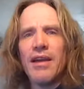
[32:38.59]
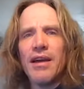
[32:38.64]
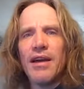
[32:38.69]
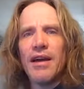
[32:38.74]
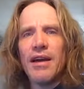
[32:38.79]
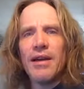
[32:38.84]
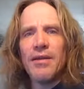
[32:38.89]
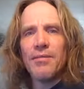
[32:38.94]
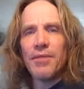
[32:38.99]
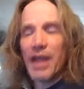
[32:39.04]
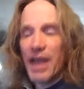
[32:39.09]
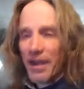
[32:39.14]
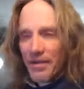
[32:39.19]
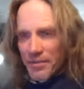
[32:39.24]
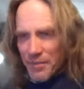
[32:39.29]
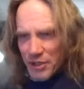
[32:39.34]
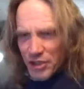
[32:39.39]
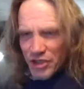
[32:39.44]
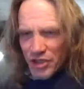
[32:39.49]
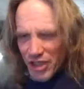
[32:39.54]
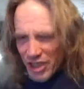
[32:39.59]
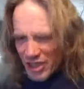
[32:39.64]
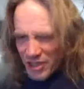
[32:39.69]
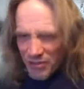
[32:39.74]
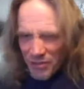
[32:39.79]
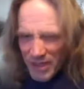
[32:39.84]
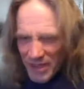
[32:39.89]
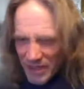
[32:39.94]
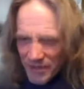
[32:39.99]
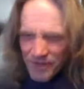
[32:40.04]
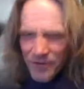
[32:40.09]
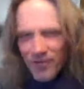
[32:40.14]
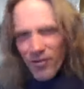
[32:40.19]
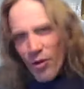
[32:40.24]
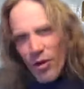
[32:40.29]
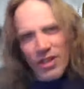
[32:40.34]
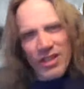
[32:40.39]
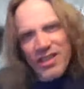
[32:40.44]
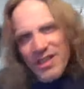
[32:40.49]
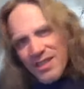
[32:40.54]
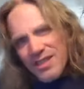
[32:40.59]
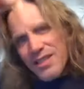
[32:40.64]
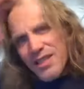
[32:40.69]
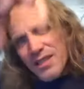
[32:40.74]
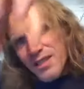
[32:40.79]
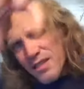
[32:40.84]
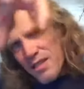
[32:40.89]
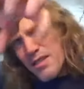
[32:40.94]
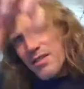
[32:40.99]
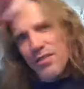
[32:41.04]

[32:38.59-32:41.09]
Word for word: Um, we have machinery that forces it